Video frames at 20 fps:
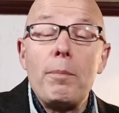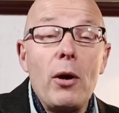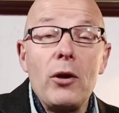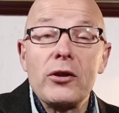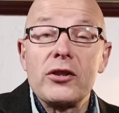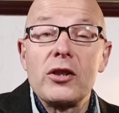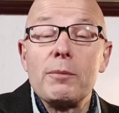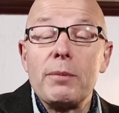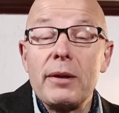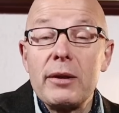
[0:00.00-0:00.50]

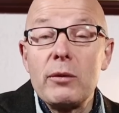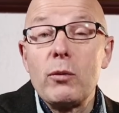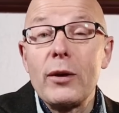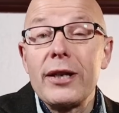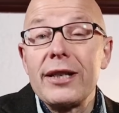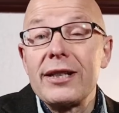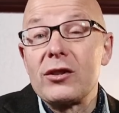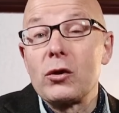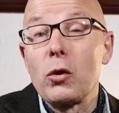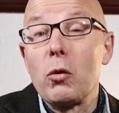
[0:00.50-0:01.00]
possibly
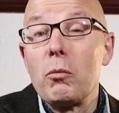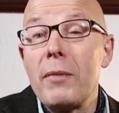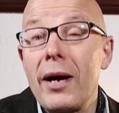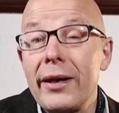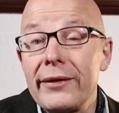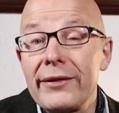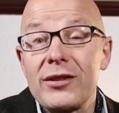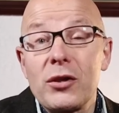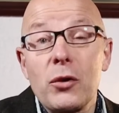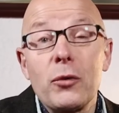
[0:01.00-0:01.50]
weeks or
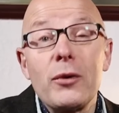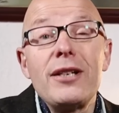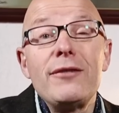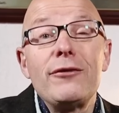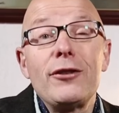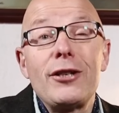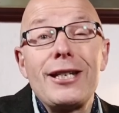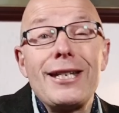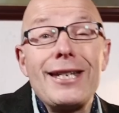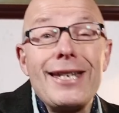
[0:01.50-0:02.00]
months or
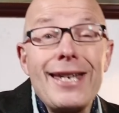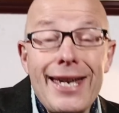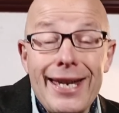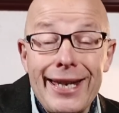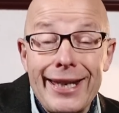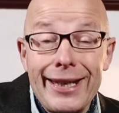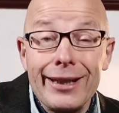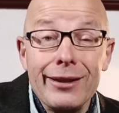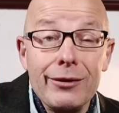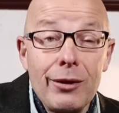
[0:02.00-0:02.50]
even a
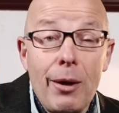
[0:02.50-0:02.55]
year.